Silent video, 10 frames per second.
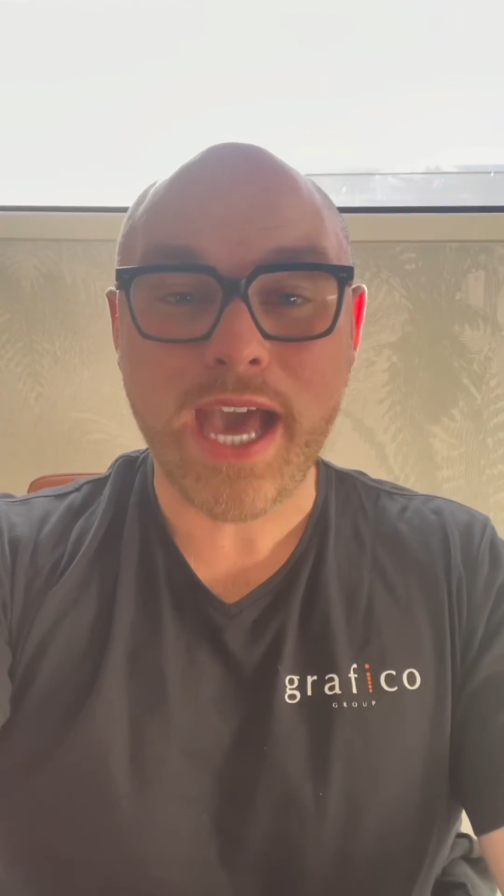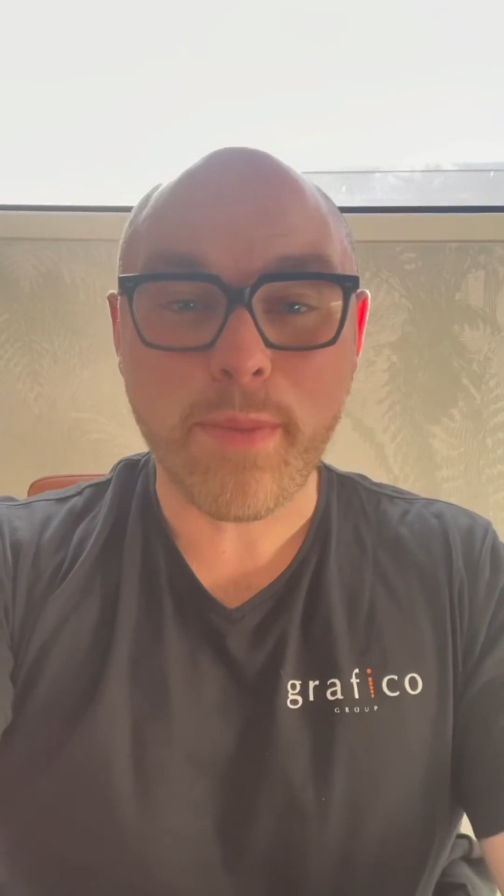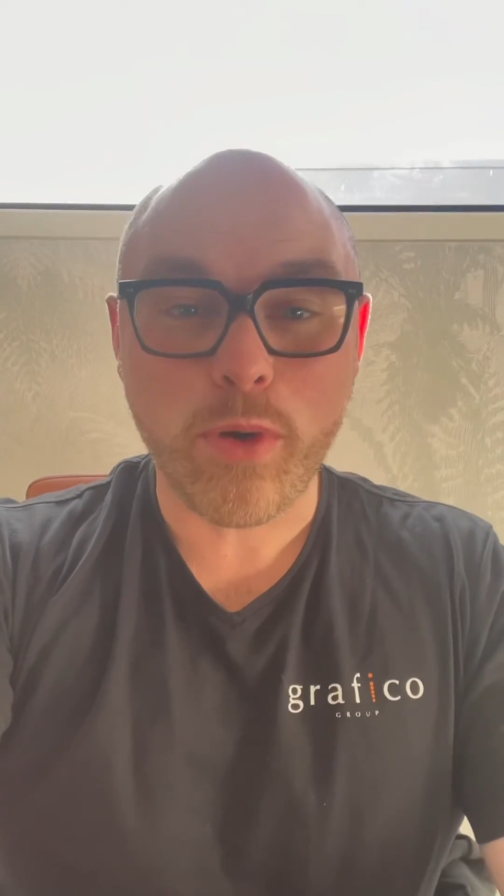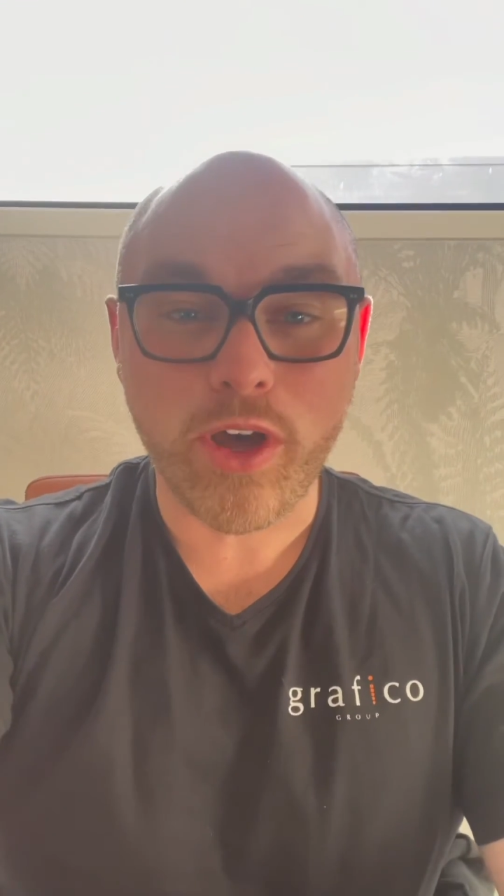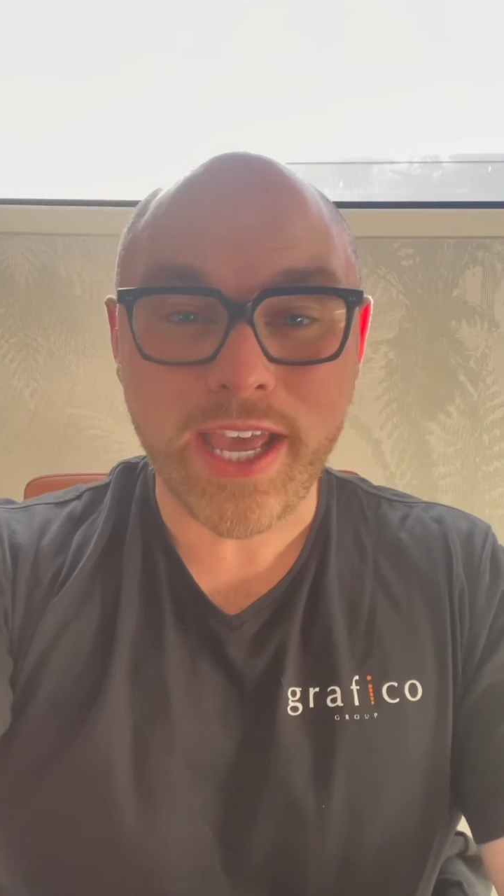
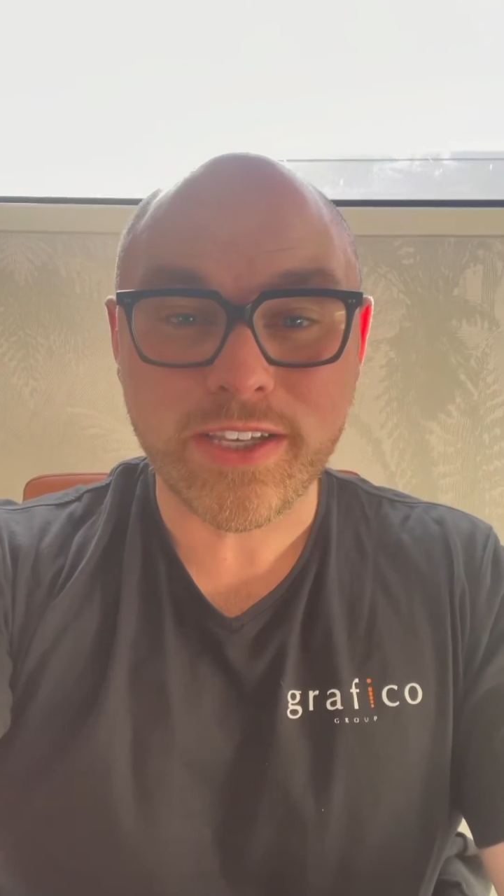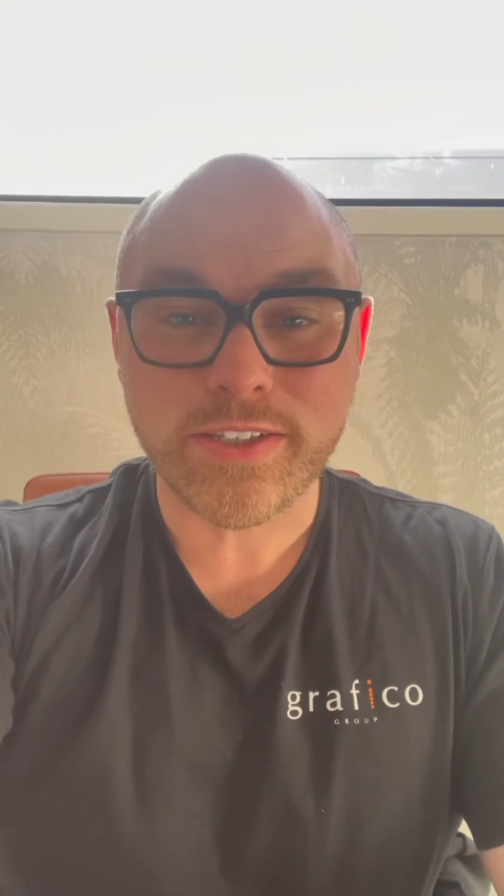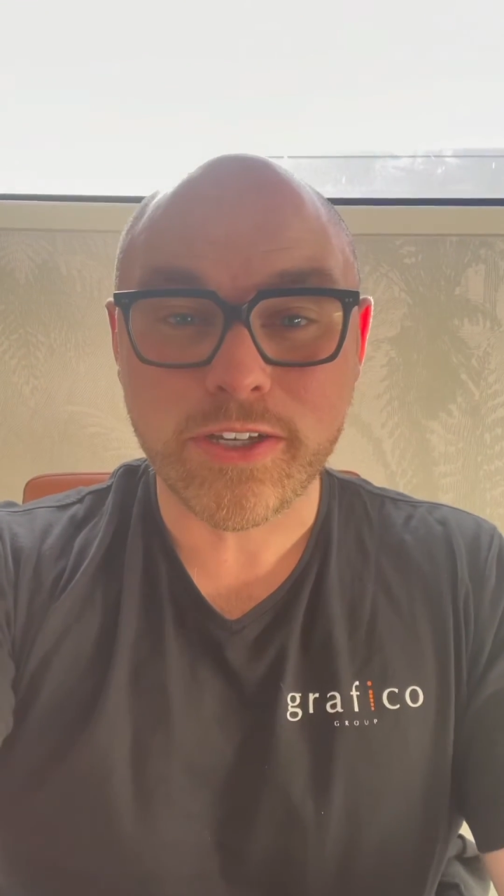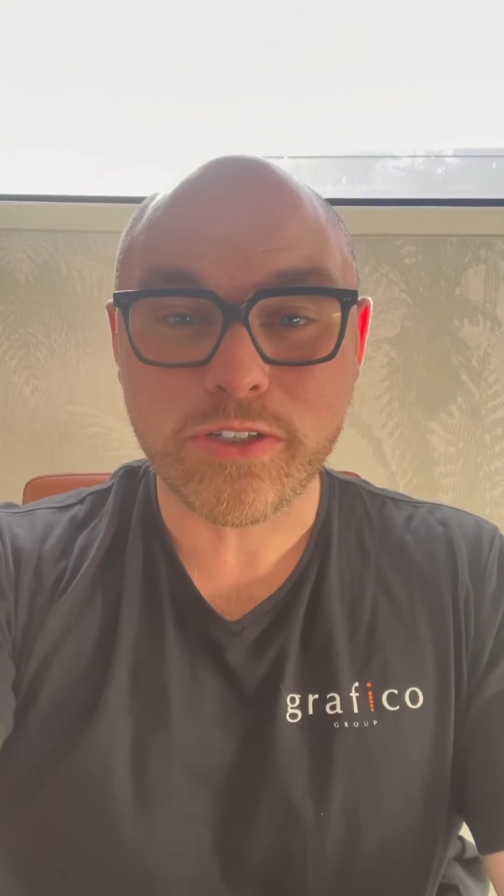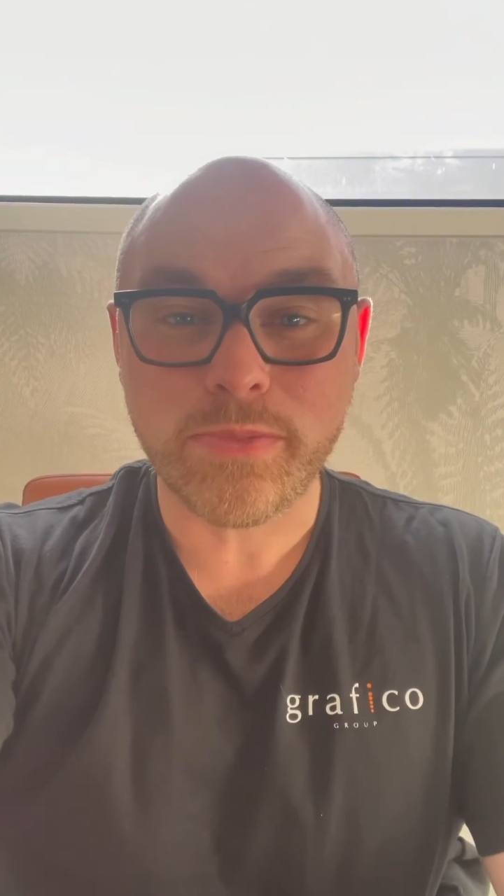up on our
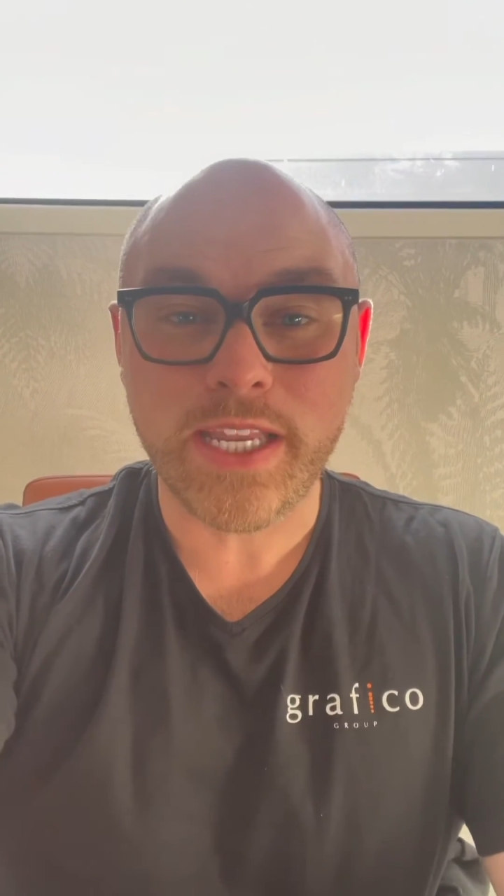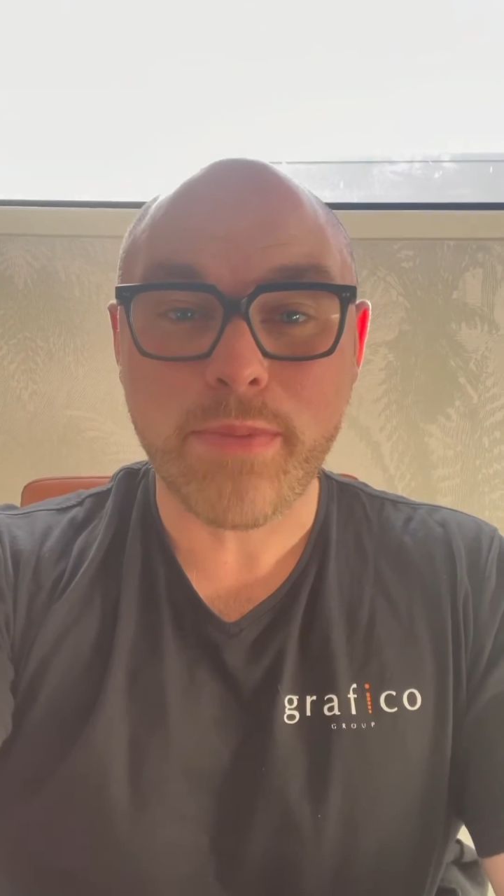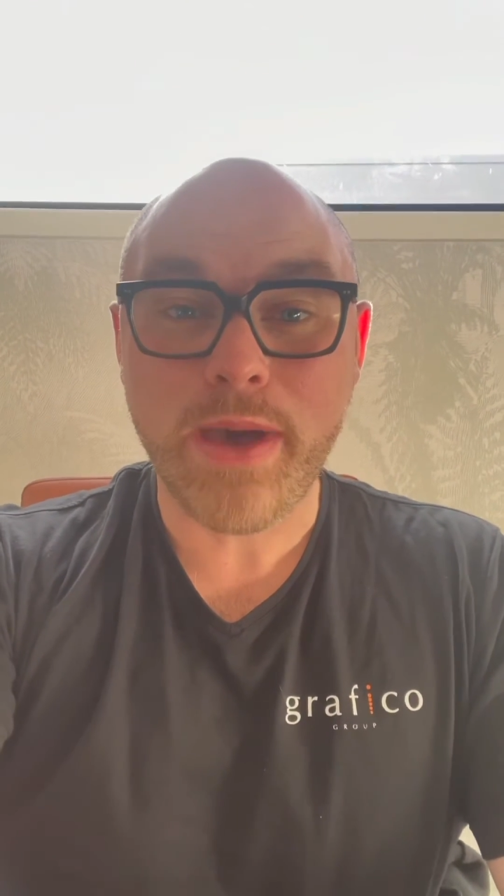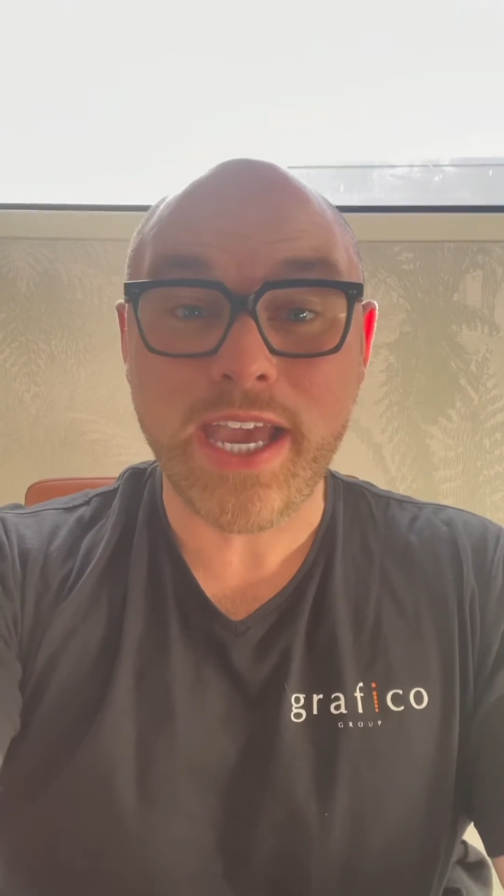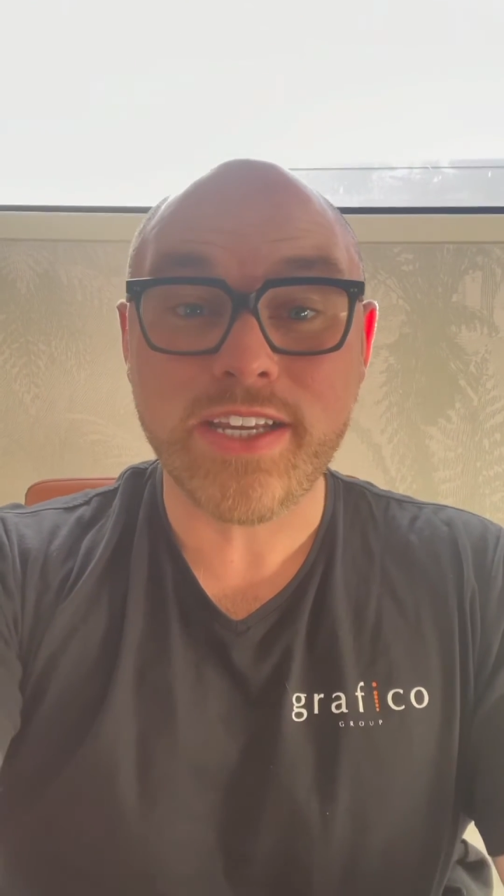social media
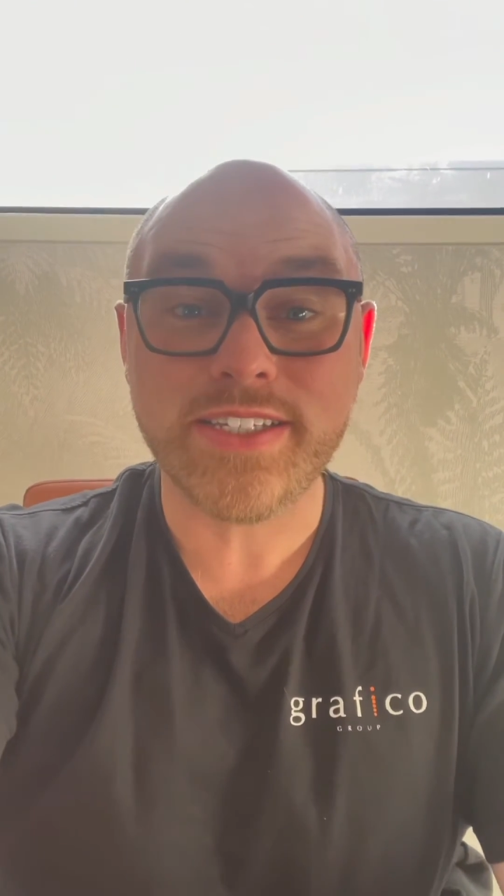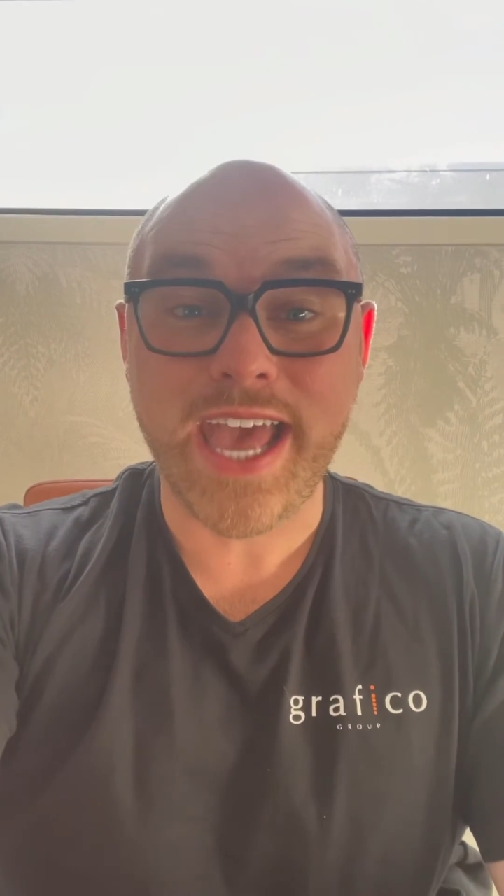pages